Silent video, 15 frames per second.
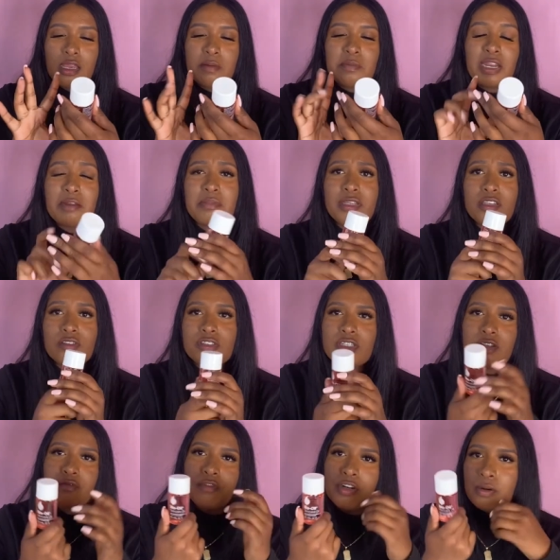But I've been using
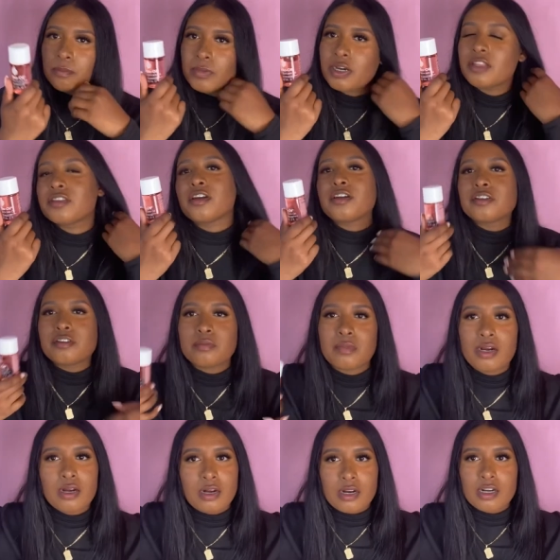it for a month under my
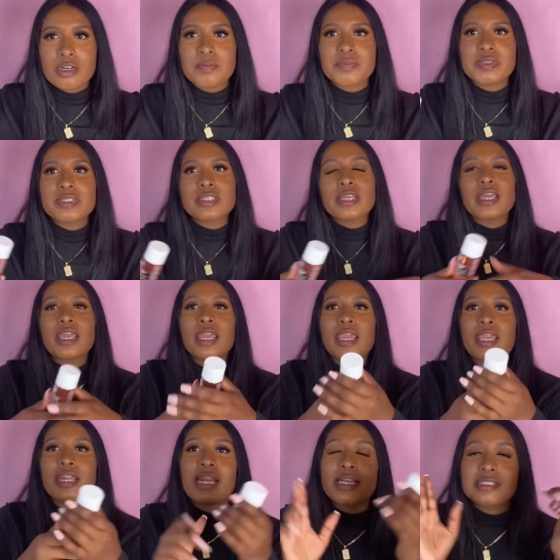arms.
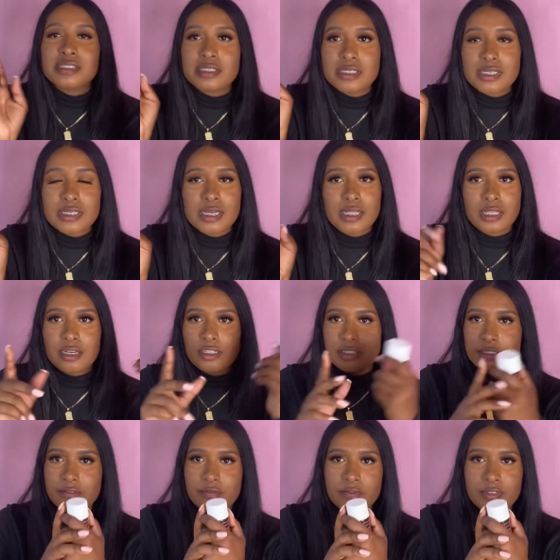And I see a lot of
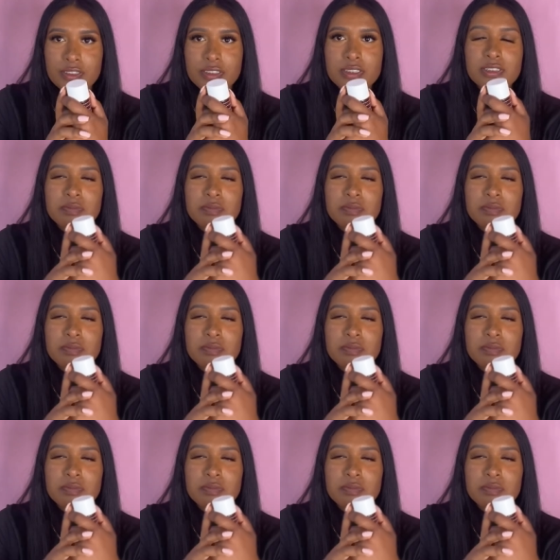difference.